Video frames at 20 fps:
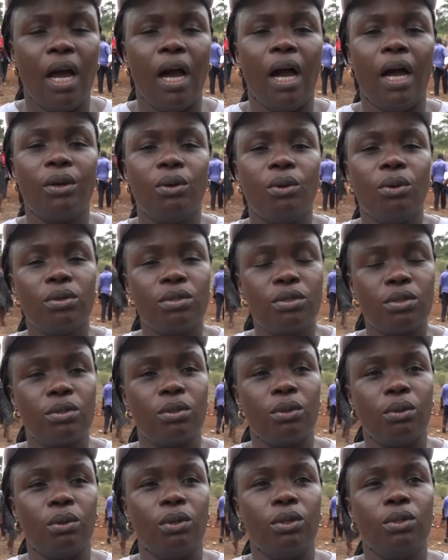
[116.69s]
and
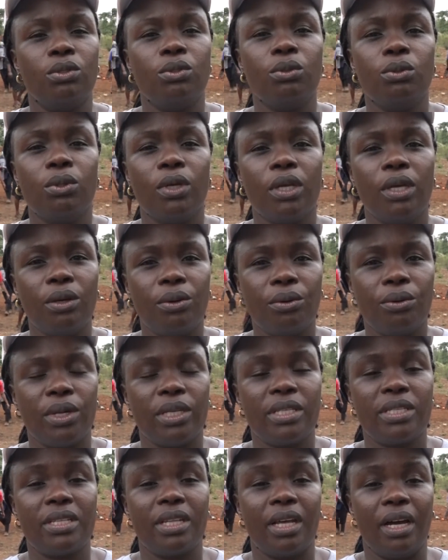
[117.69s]
also to
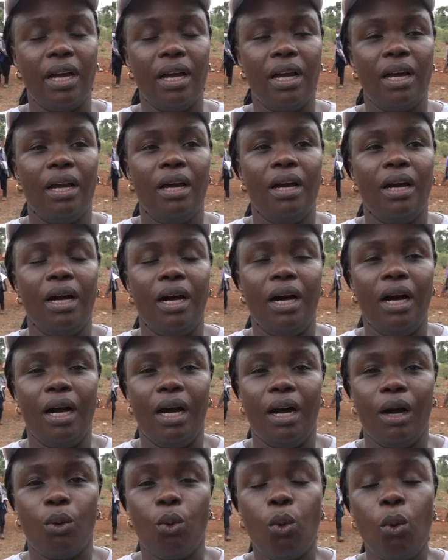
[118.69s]
increase the
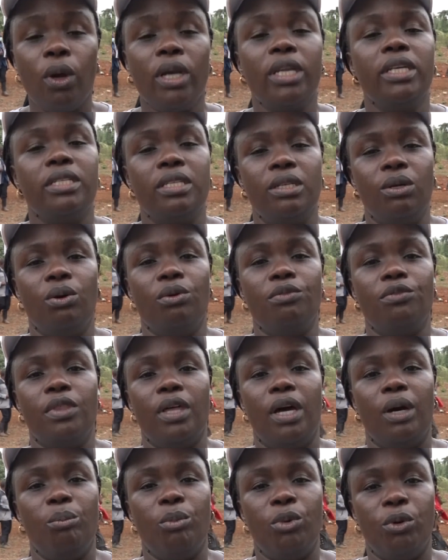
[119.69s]
quality of
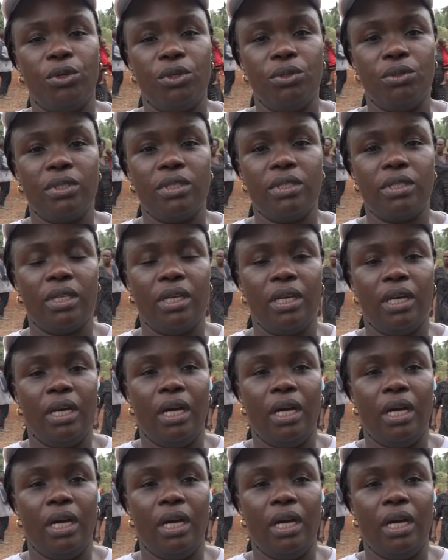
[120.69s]
the produce.